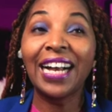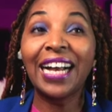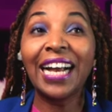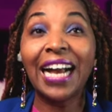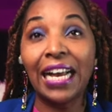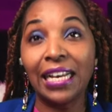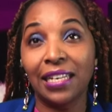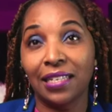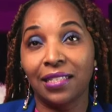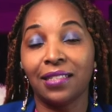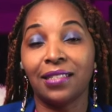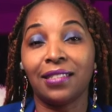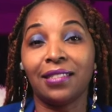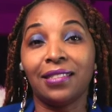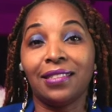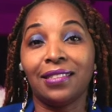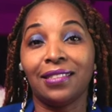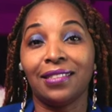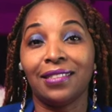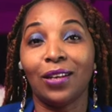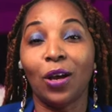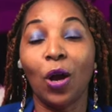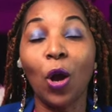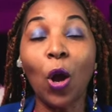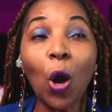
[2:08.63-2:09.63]
Guys,
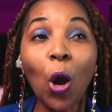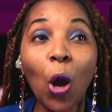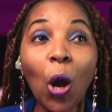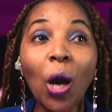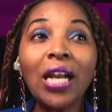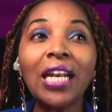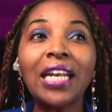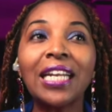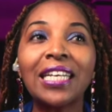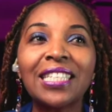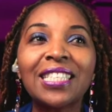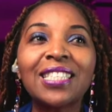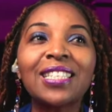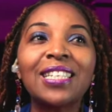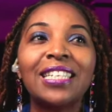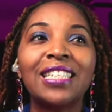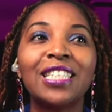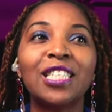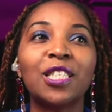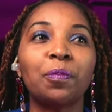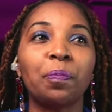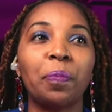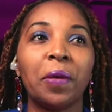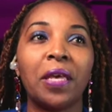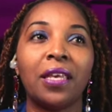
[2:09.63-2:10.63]
honestly
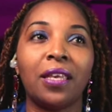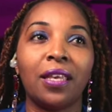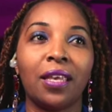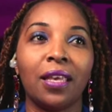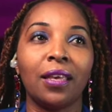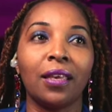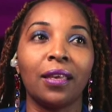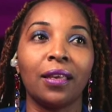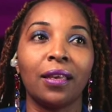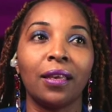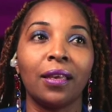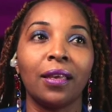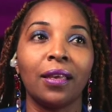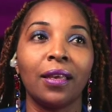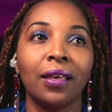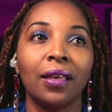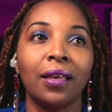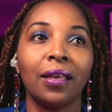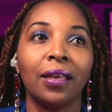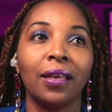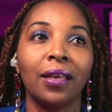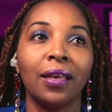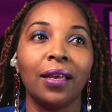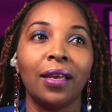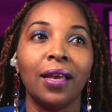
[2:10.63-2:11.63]
speaking,
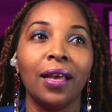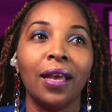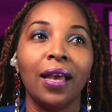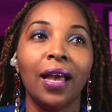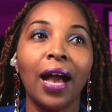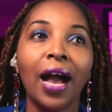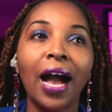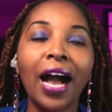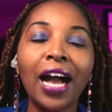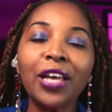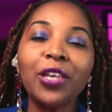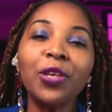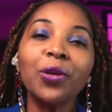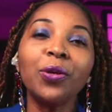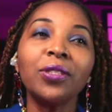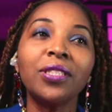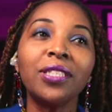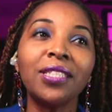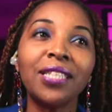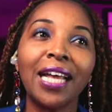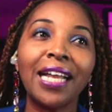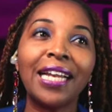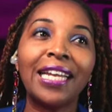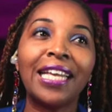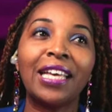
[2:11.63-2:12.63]
are you
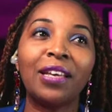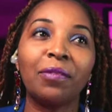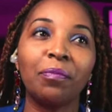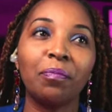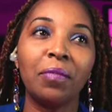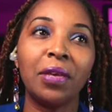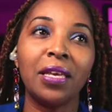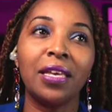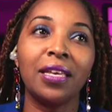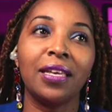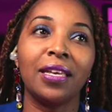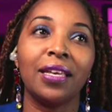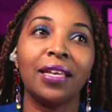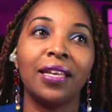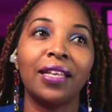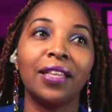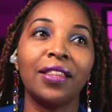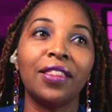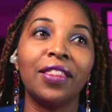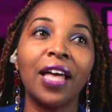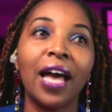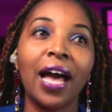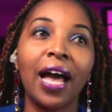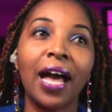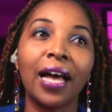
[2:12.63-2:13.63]
telling me
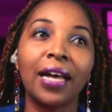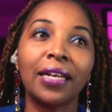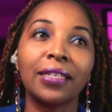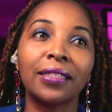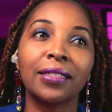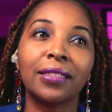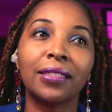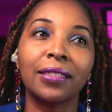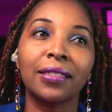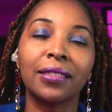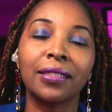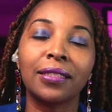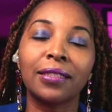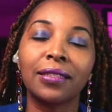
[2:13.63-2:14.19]
that